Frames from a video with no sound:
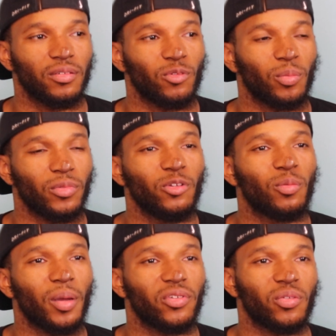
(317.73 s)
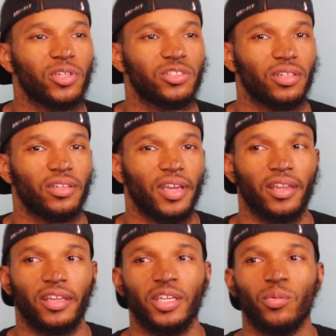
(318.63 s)
you remind me so much of your dad.
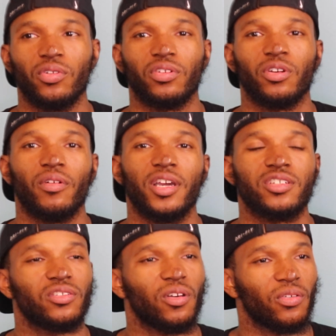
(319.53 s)
Like, he was a corrections